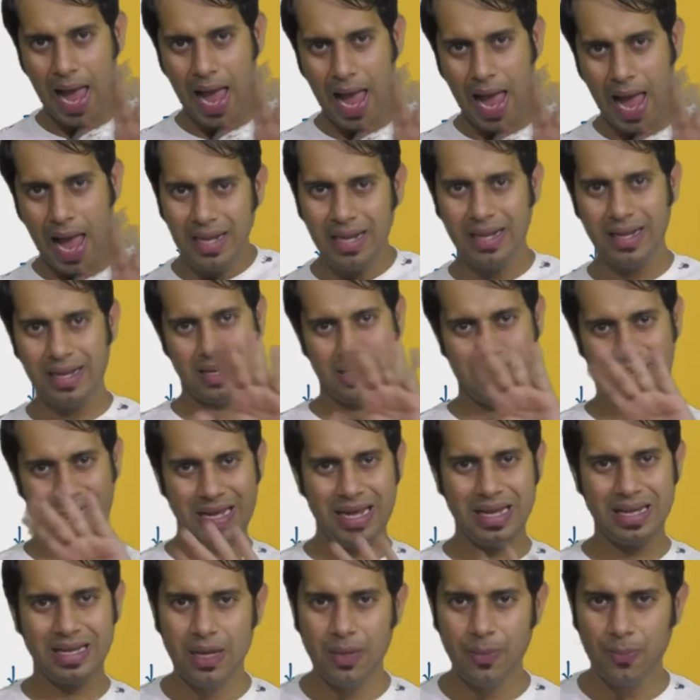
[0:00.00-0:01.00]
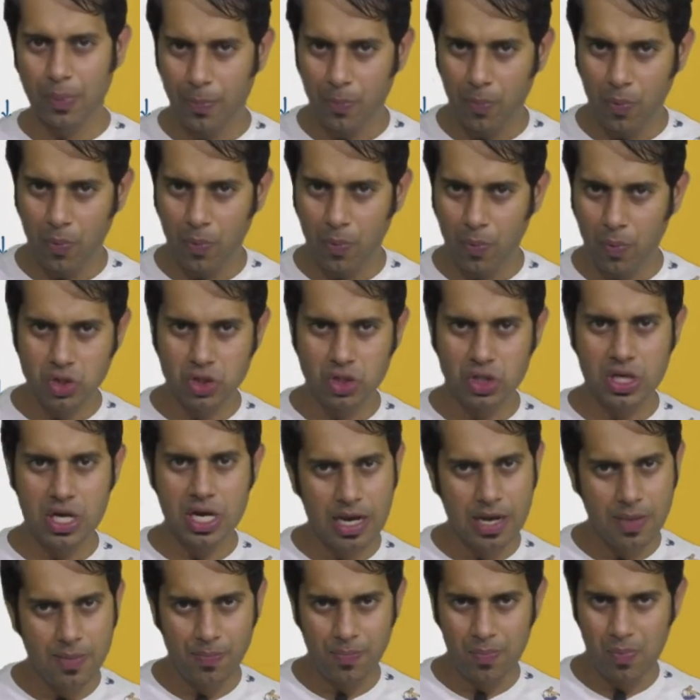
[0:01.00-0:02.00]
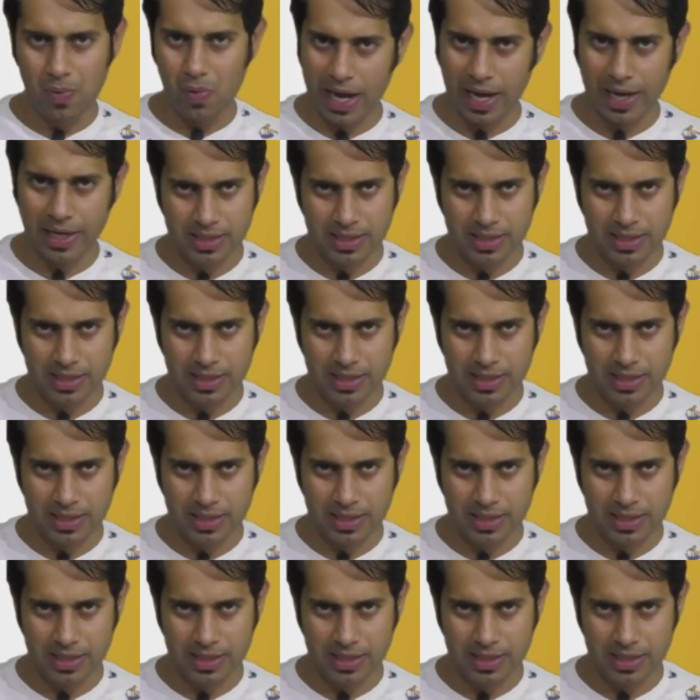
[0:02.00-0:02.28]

and taking proportionate input